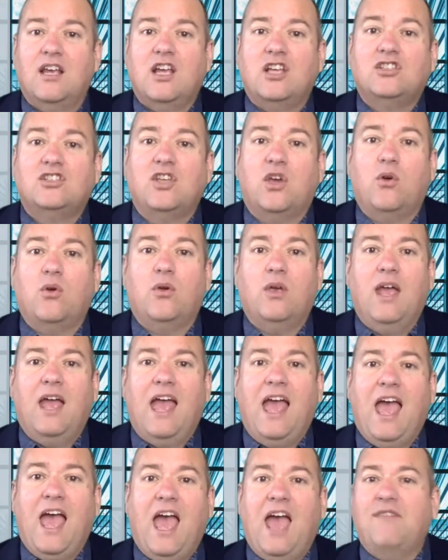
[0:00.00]
So
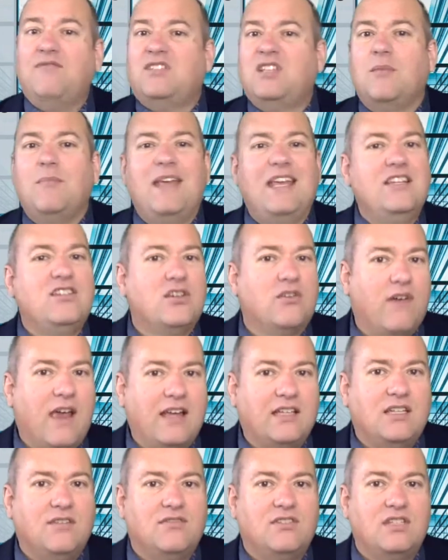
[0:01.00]
have some
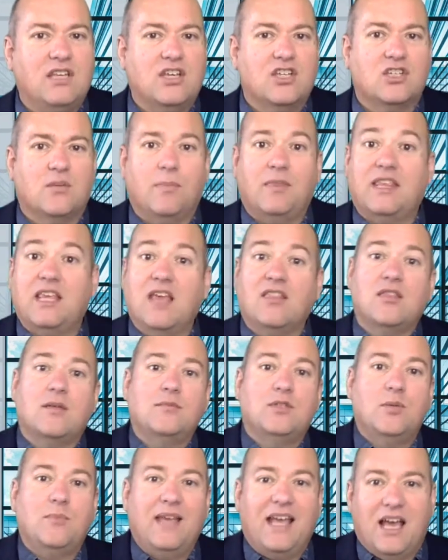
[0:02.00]
interactive sessions. Get them
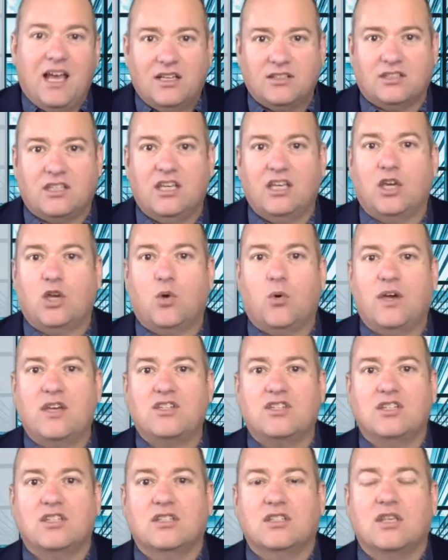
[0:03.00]
to be asking
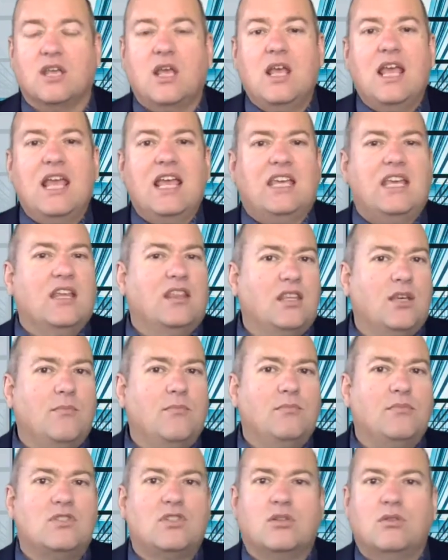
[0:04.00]
questions. Get
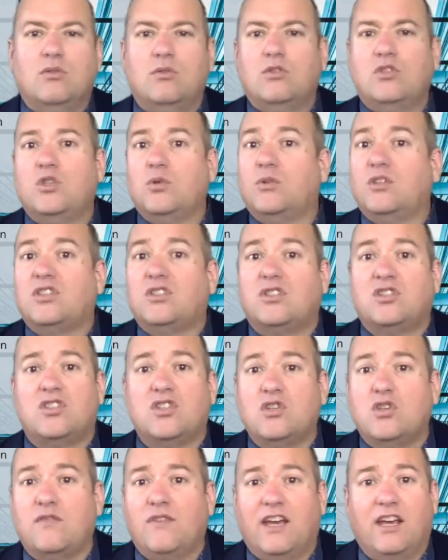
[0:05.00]
them to do a
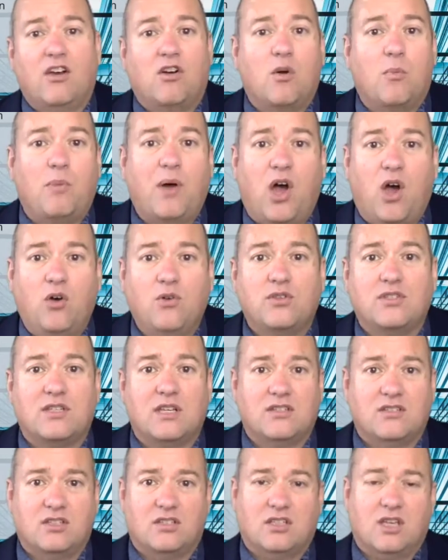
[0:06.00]
survey or a post
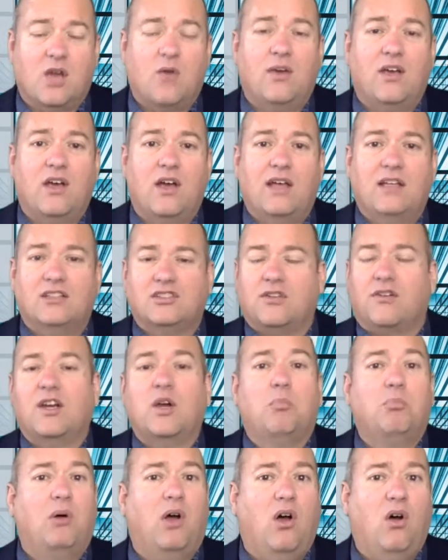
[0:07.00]
as it's going, uh, sorry, a
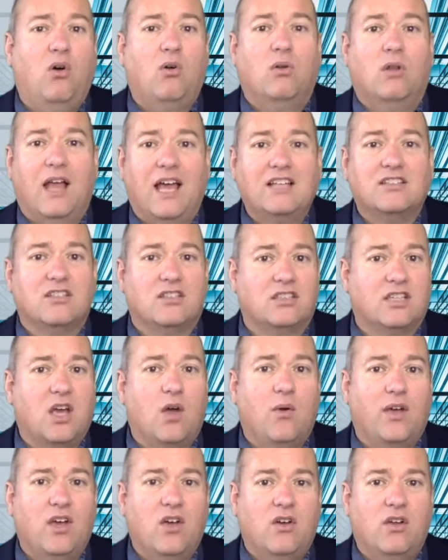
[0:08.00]
poll as it's
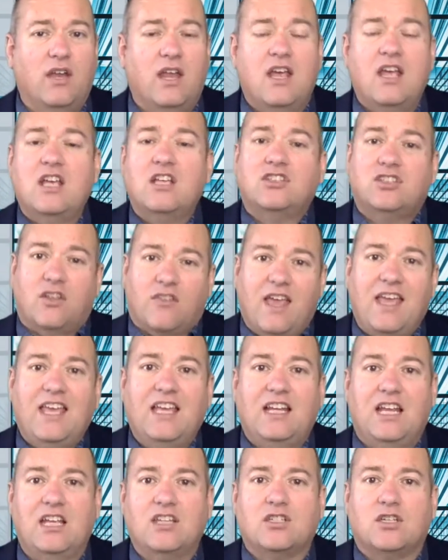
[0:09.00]
going on so they
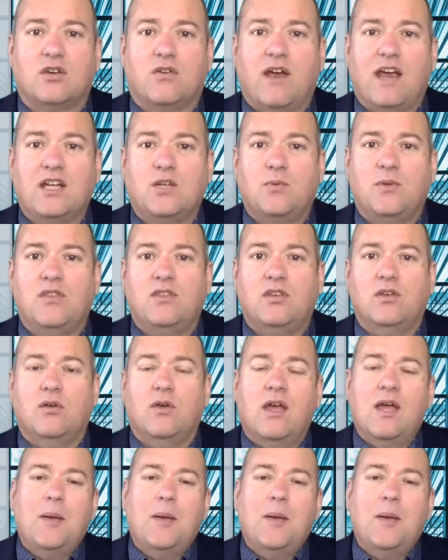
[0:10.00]
can interact with you.